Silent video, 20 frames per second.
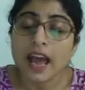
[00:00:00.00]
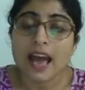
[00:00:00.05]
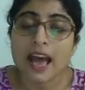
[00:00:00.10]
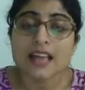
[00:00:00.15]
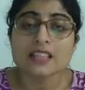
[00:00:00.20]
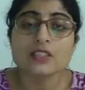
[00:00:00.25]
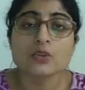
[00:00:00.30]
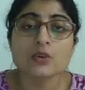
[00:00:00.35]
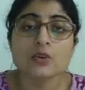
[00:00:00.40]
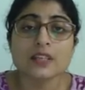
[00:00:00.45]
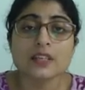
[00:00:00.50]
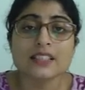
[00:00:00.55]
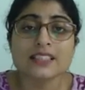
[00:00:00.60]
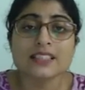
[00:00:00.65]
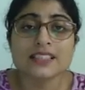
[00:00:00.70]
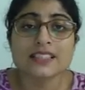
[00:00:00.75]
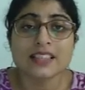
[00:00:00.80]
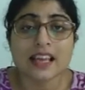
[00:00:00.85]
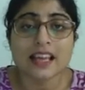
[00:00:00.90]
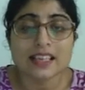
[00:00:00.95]
As
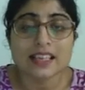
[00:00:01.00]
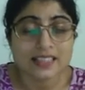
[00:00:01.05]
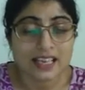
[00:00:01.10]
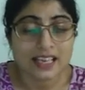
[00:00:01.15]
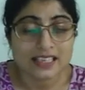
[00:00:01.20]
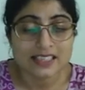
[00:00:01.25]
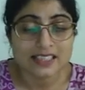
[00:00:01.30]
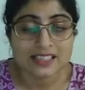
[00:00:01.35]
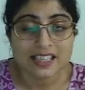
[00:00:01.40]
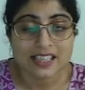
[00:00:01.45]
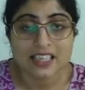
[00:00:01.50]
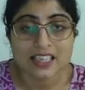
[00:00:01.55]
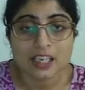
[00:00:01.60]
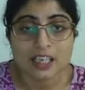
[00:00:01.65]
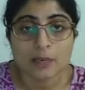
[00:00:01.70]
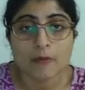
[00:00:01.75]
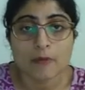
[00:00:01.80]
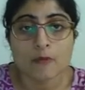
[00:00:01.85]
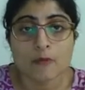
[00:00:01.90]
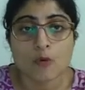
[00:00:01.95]
I
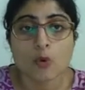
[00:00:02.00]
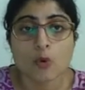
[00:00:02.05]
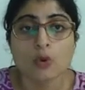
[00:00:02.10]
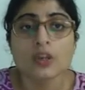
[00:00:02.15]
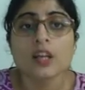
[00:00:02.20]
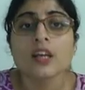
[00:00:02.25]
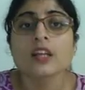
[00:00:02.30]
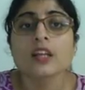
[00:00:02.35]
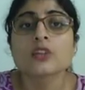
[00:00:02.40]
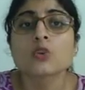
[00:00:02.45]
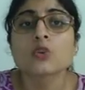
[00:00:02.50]
stated before,